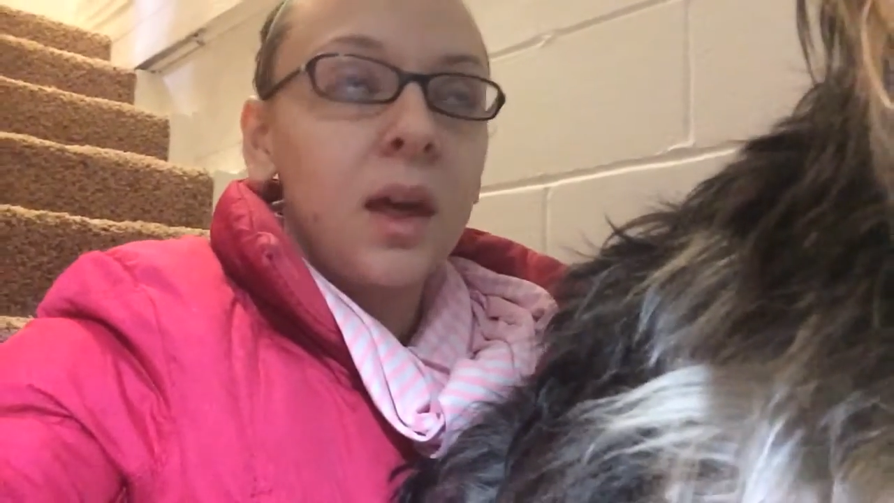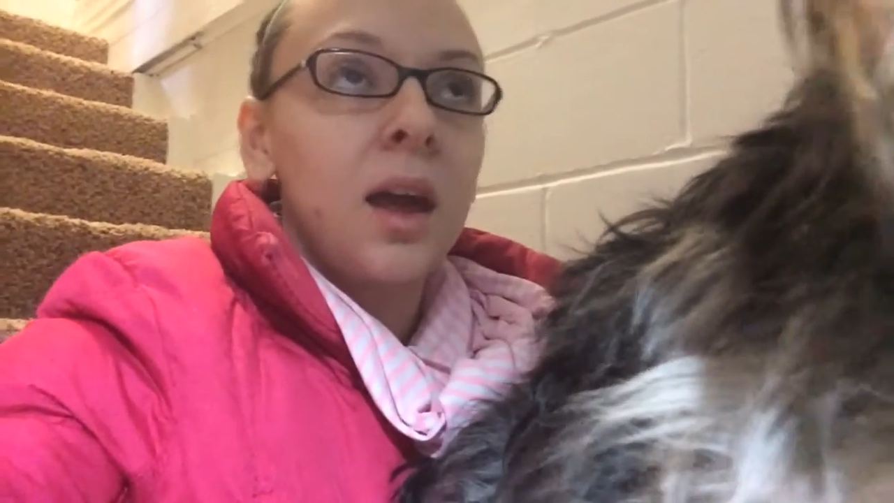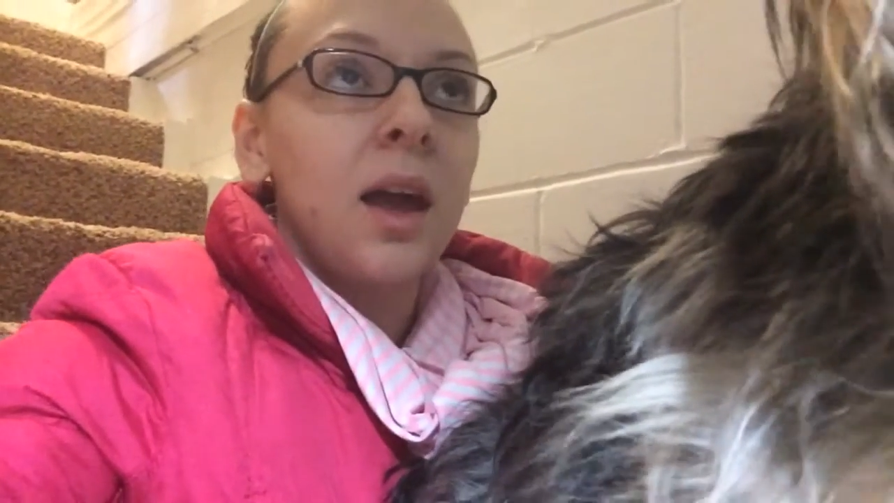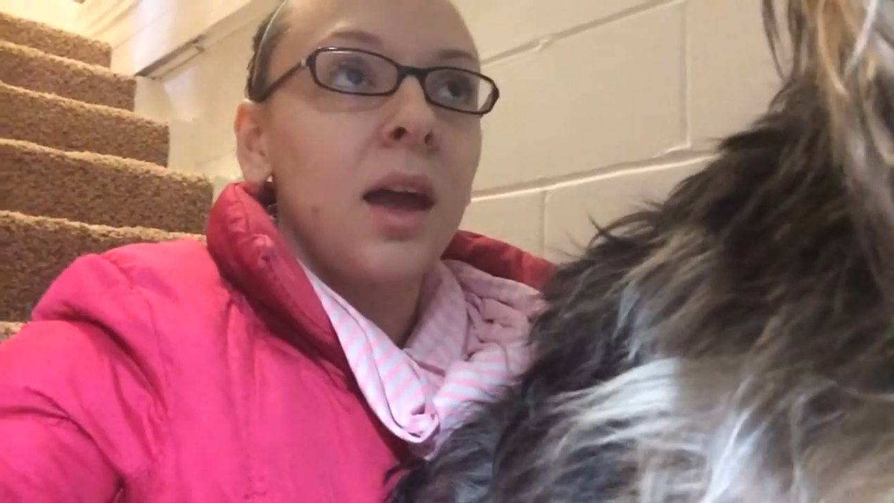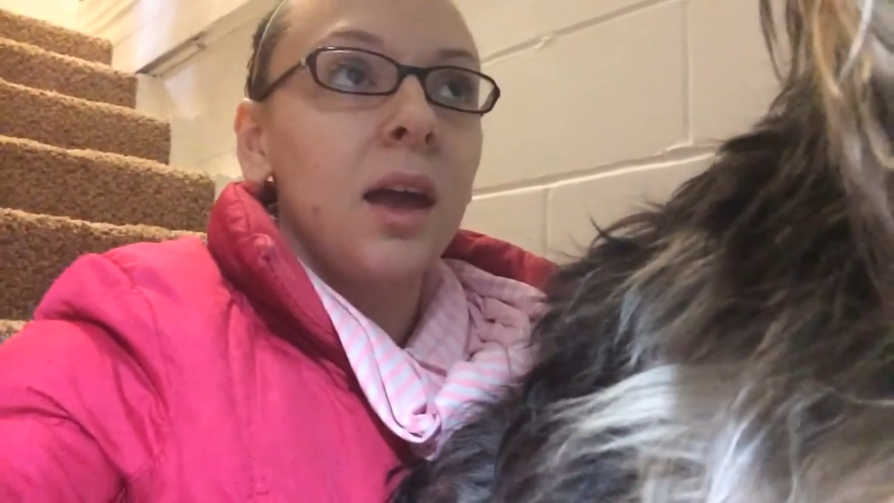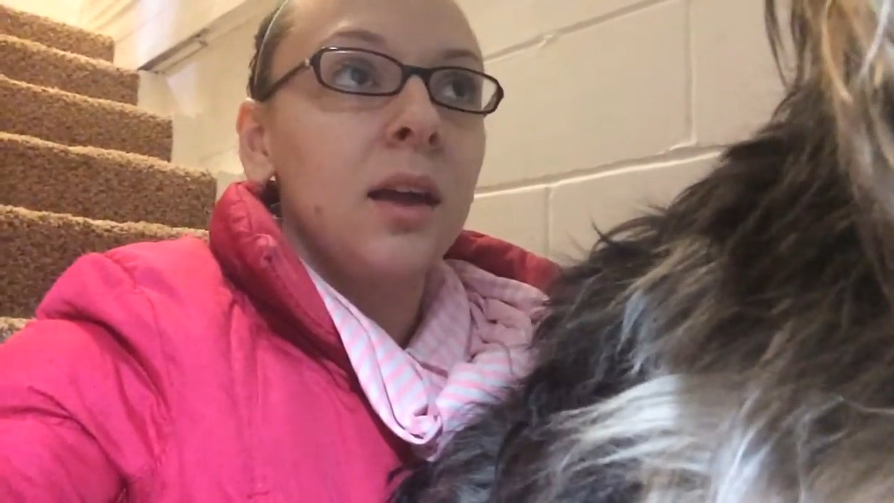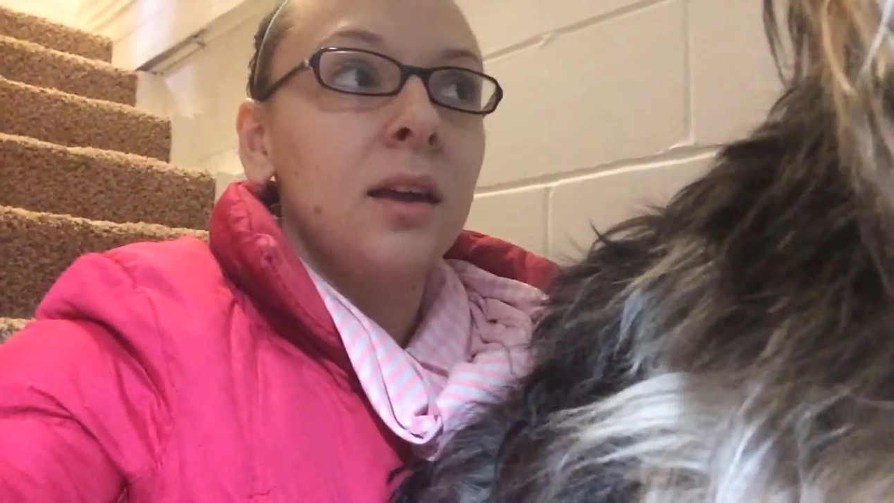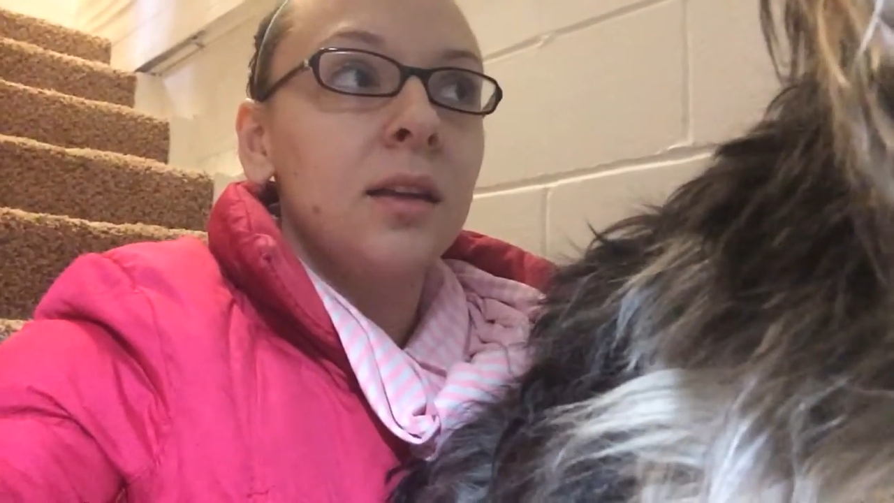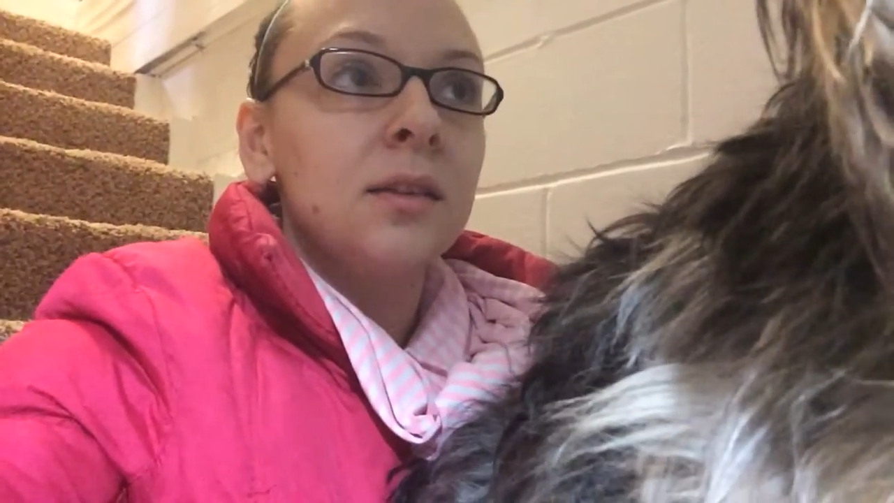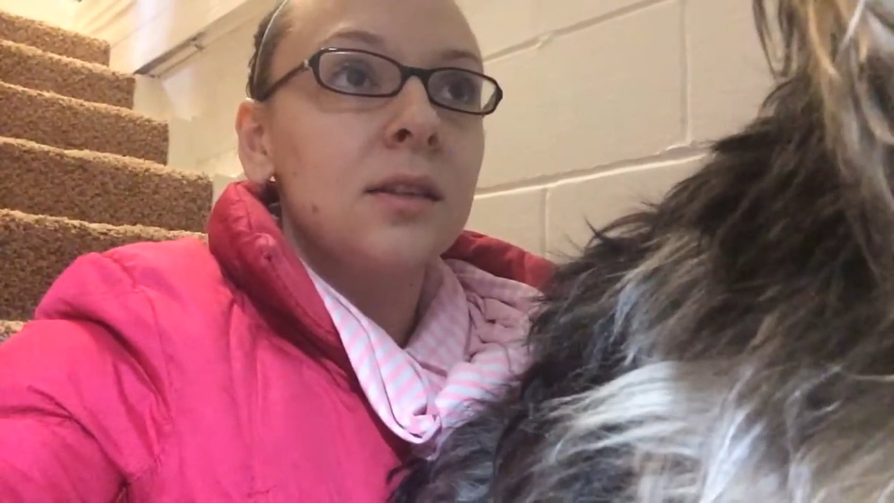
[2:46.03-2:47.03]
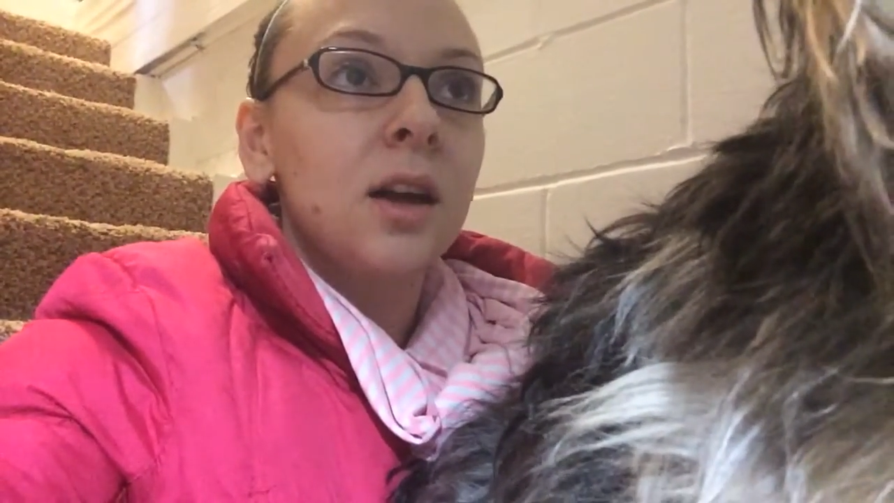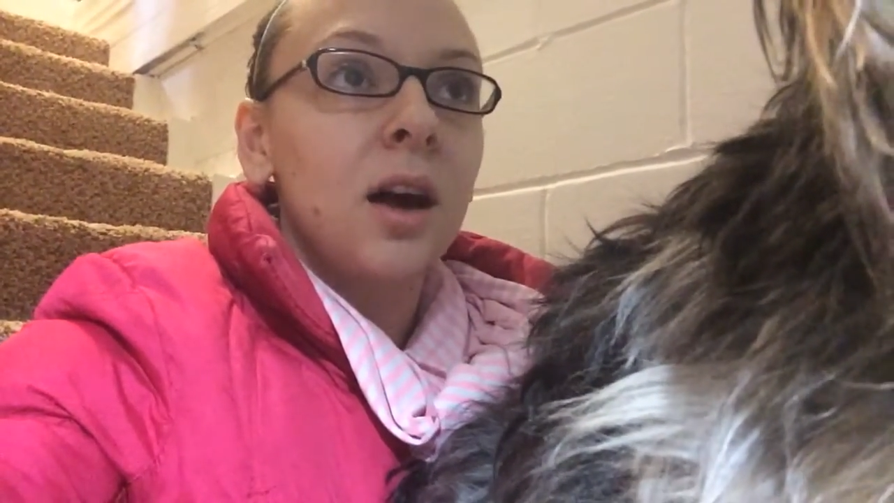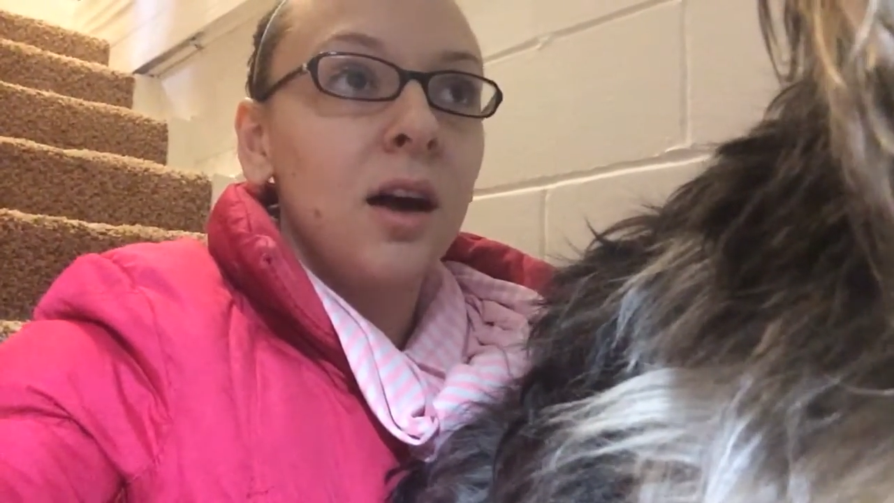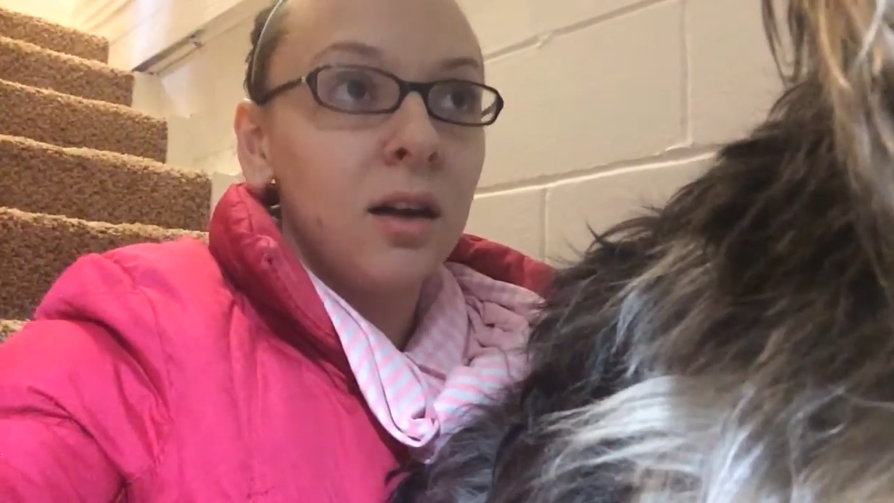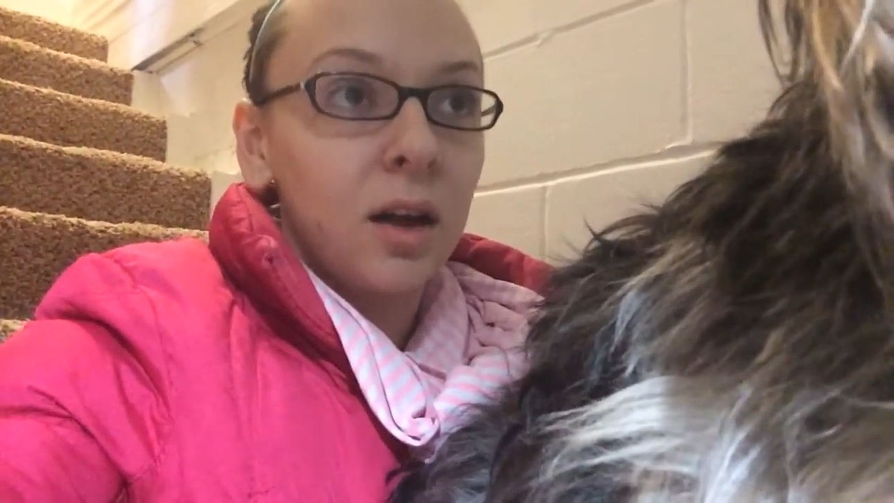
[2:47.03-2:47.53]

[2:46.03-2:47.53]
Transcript: and got hung